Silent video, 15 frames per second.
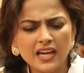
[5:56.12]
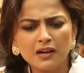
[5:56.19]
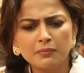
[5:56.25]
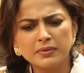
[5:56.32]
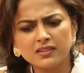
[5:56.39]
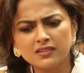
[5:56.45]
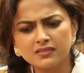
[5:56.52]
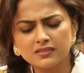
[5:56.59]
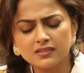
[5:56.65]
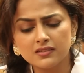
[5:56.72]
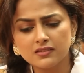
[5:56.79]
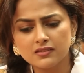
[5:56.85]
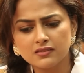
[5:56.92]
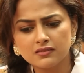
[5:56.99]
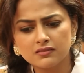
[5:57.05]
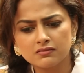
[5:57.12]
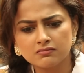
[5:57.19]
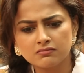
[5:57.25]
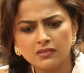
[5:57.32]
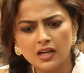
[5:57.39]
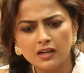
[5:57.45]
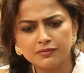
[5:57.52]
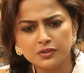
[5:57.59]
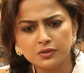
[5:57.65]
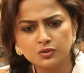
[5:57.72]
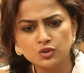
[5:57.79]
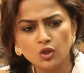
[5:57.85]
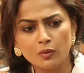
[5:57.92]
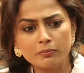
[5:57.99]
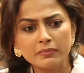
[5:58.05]
Yeah, but after you
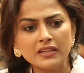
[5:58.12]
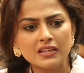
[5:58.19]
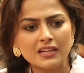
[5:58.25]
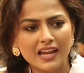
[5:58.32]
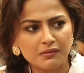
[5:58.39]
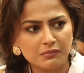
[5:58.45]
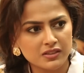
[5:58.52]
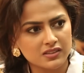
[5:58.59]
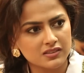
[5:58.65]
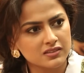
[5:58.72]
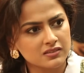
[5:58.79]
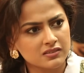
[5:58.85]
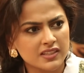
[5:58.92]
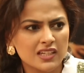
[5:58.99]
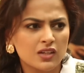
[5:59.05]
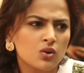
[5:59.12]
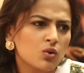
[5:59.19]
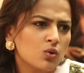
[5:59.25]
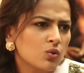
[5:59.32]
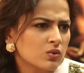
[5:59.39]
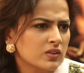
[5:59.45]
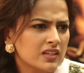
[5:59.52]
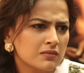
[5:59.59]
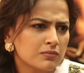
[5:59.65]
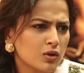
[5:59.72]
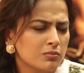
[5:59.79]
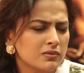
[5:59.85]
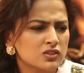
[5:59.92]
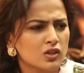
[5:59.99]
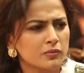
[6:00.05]
stop being glamorous, they'll go. They'll
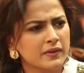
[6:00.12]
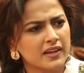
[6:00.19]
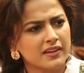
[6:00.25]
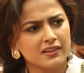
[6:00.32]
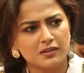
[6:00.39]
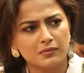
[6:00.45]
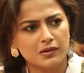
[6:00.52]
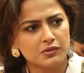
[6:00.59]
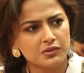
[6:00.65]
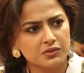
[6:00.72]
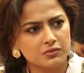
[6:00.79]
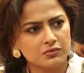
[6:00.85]
probably stop caring about you.